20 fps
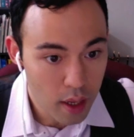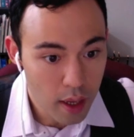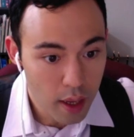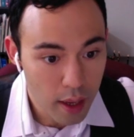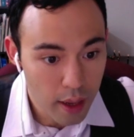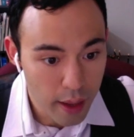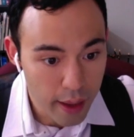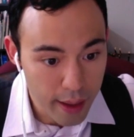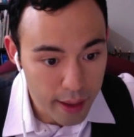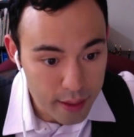
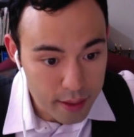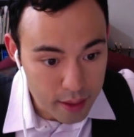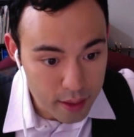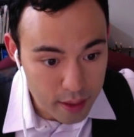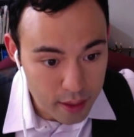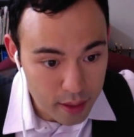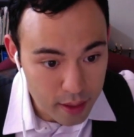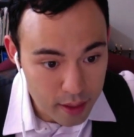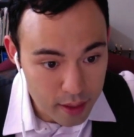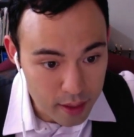and
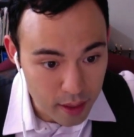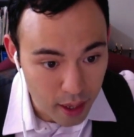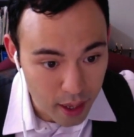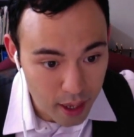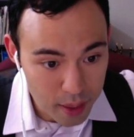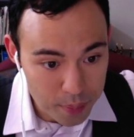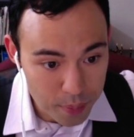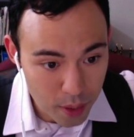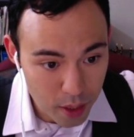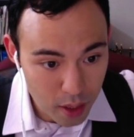the
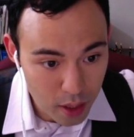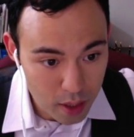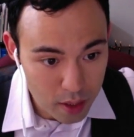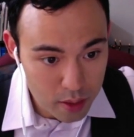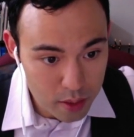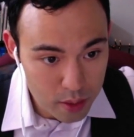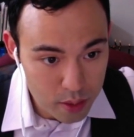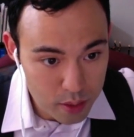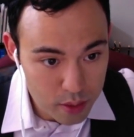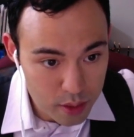
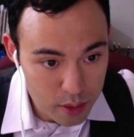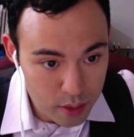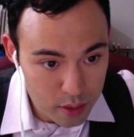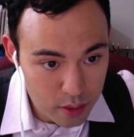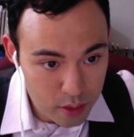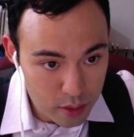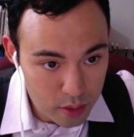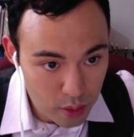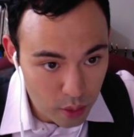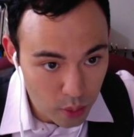hypotenuse is
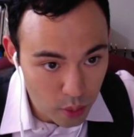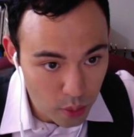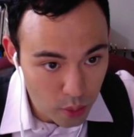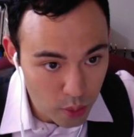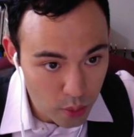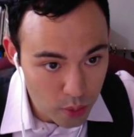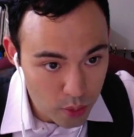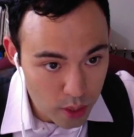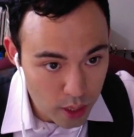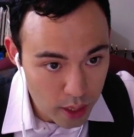this
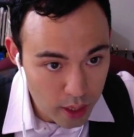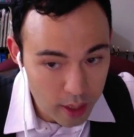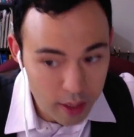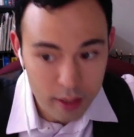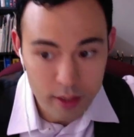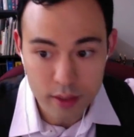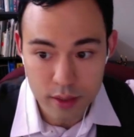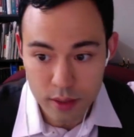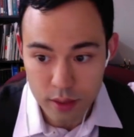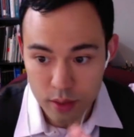whole
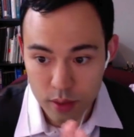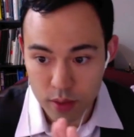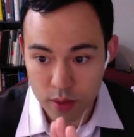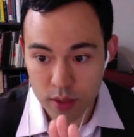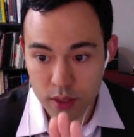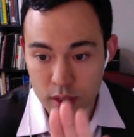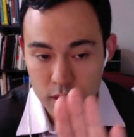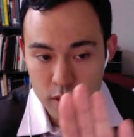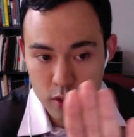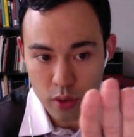edge. So you
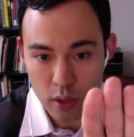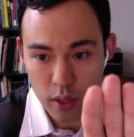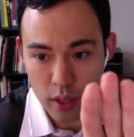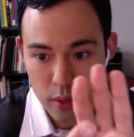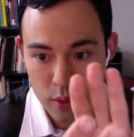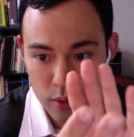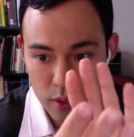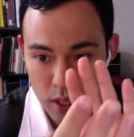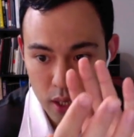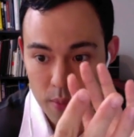see the
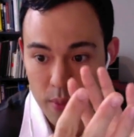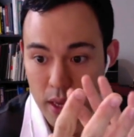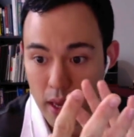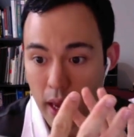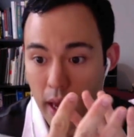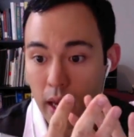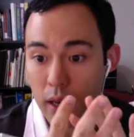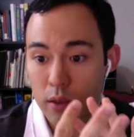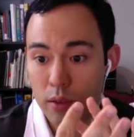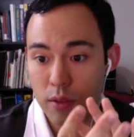triangles coming
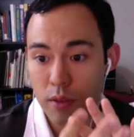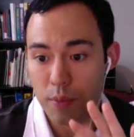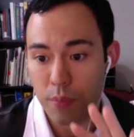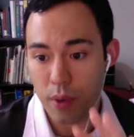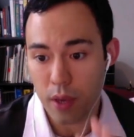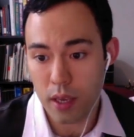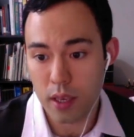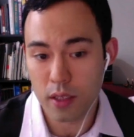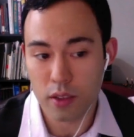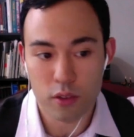out of the
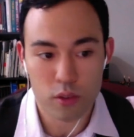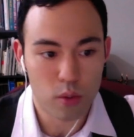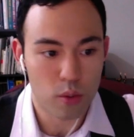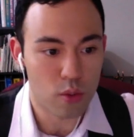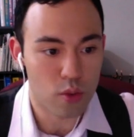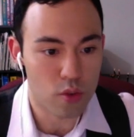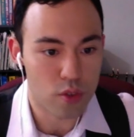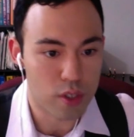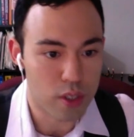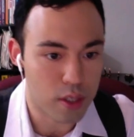page
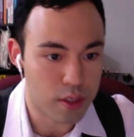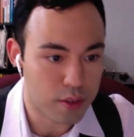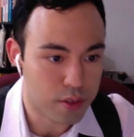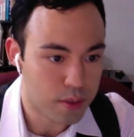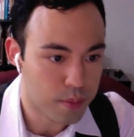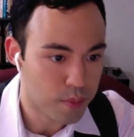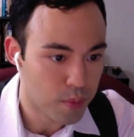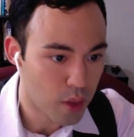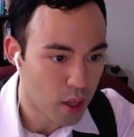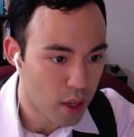towards us.
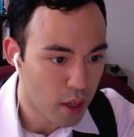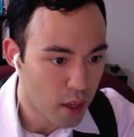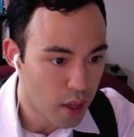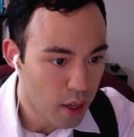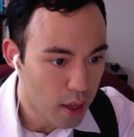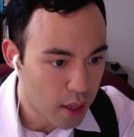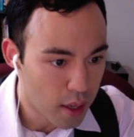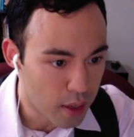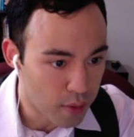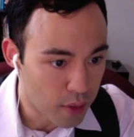
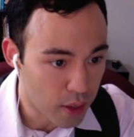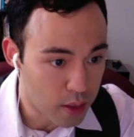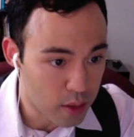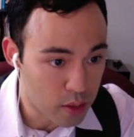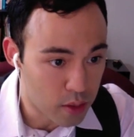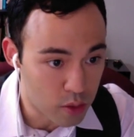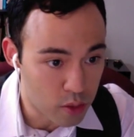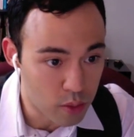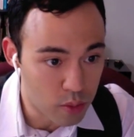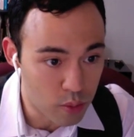If I
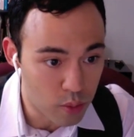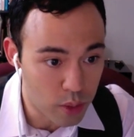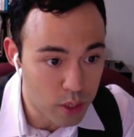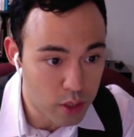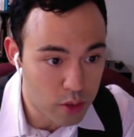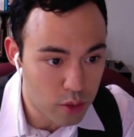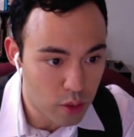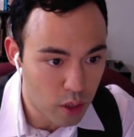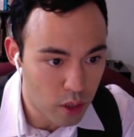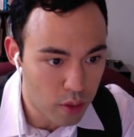
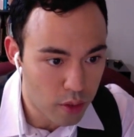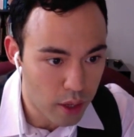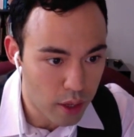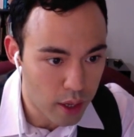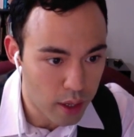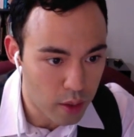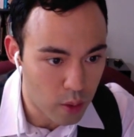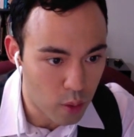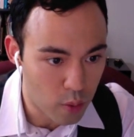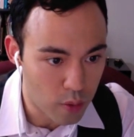redraw
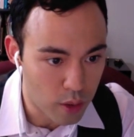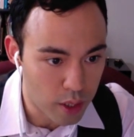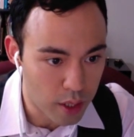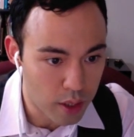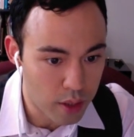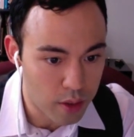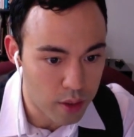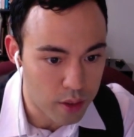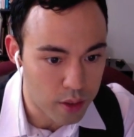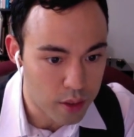that over
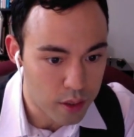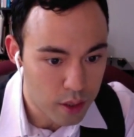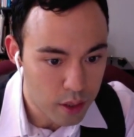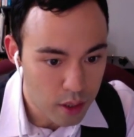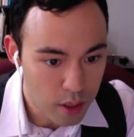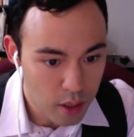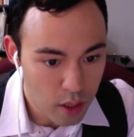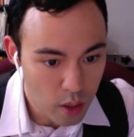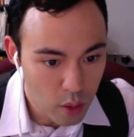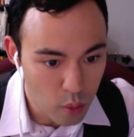here,
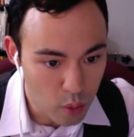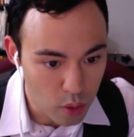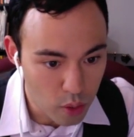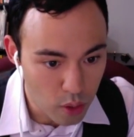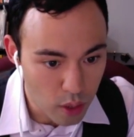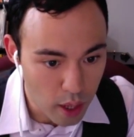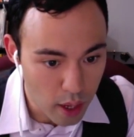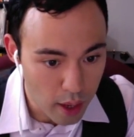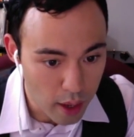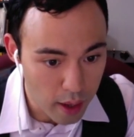we're
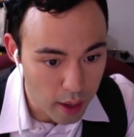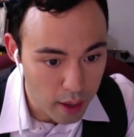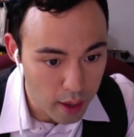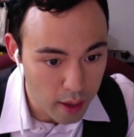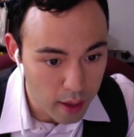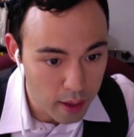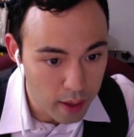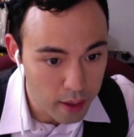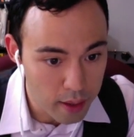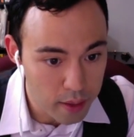going to
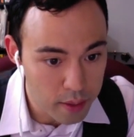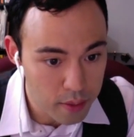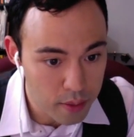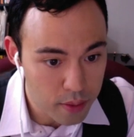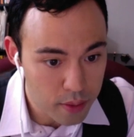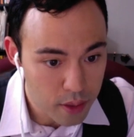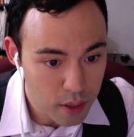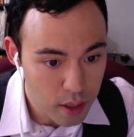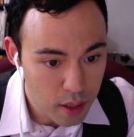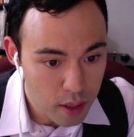have
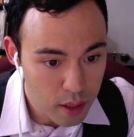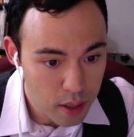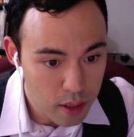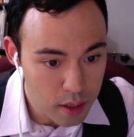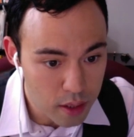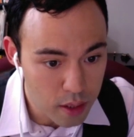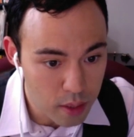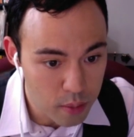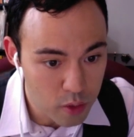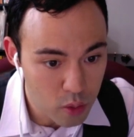
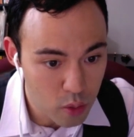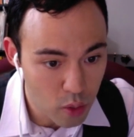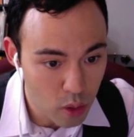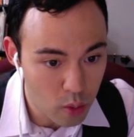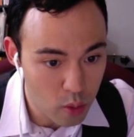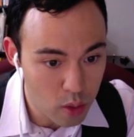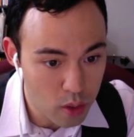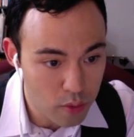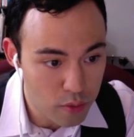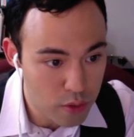m square
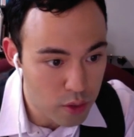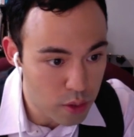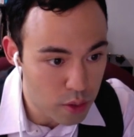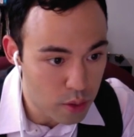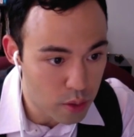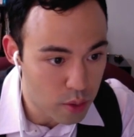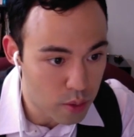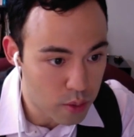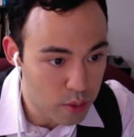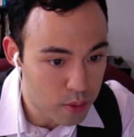root of
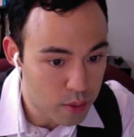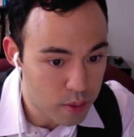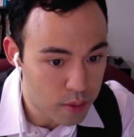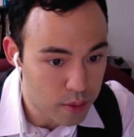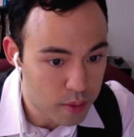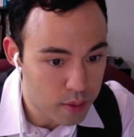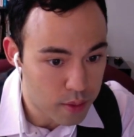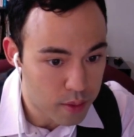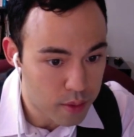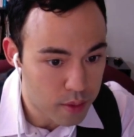2
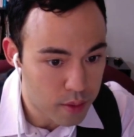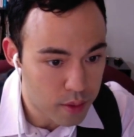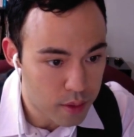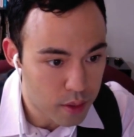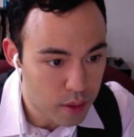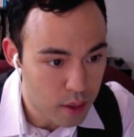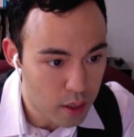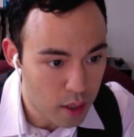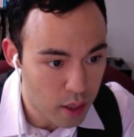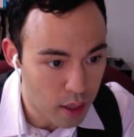
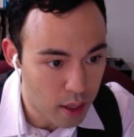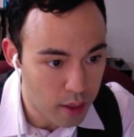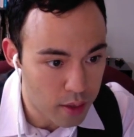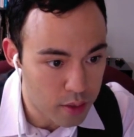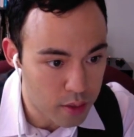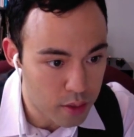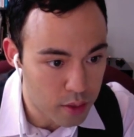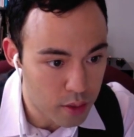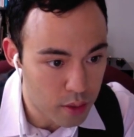as